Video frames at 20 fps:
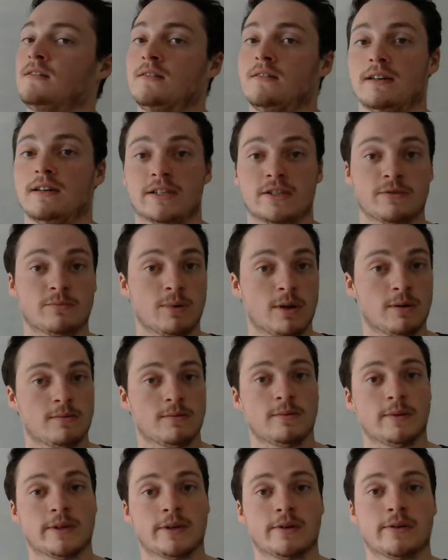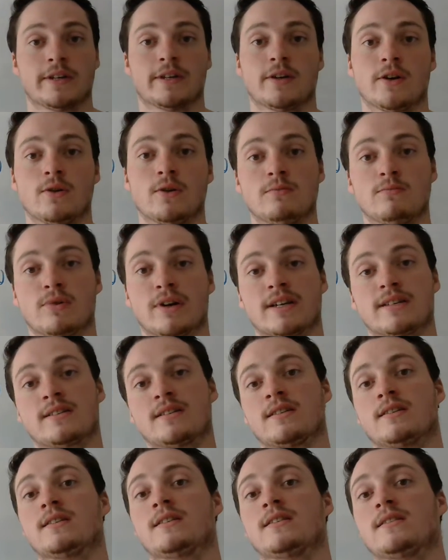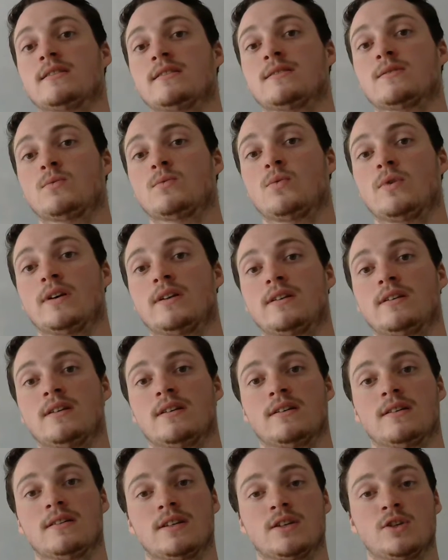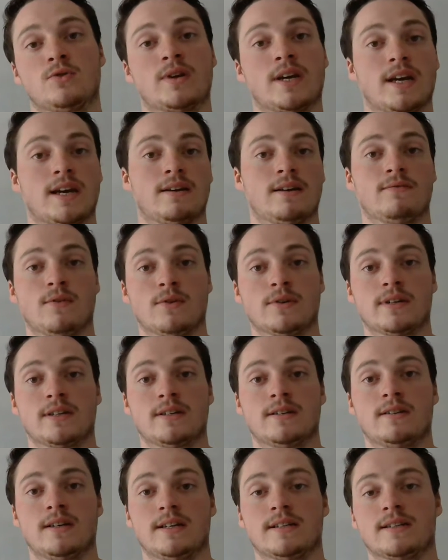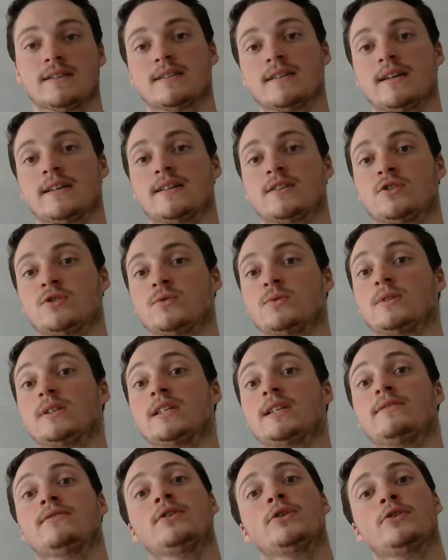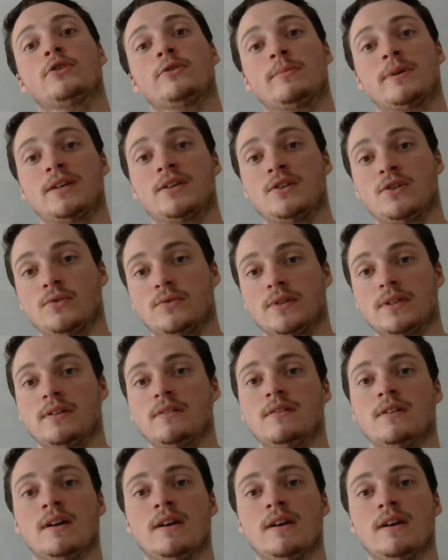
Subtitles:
As you probably already know, Brexit is when the UK voted and decided to leave the European Union.